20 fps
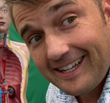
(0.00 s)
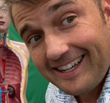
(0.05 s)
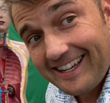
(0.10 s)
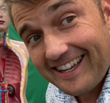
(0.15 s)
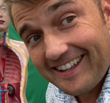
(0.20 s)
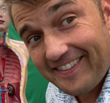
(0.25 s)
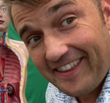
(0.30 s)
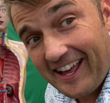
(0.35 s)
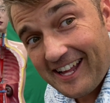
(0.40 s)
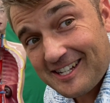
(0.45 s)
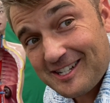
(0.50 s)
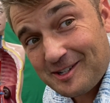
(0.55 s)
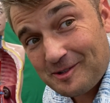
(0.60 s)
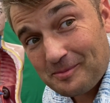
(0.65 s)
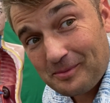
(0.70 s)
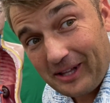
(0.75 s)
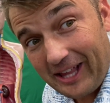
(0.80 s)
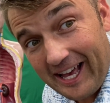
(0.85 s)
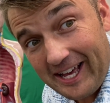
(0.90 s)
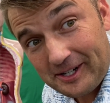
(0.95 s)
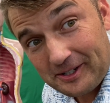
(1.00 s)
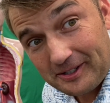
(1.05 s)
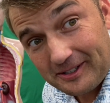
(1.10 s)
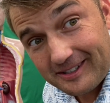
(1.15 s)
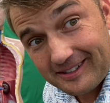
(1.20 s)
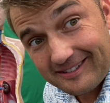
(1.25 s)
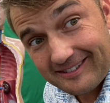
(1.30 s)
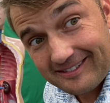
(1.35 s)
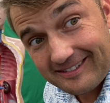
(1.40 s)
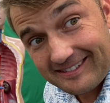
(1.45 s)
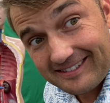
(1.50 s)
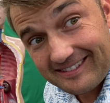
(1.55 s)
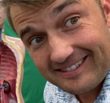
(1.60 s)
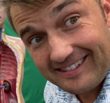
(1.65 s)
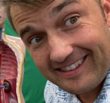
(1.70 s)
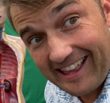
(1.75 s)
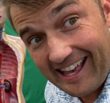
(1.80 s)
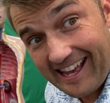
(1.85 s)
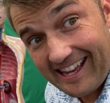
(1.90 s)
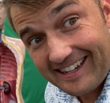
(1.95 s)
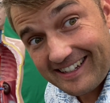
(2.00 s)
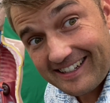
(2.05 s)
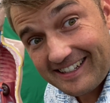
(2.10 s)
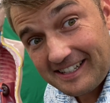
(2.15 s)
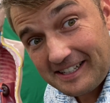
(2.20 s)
and that's your bladder. That's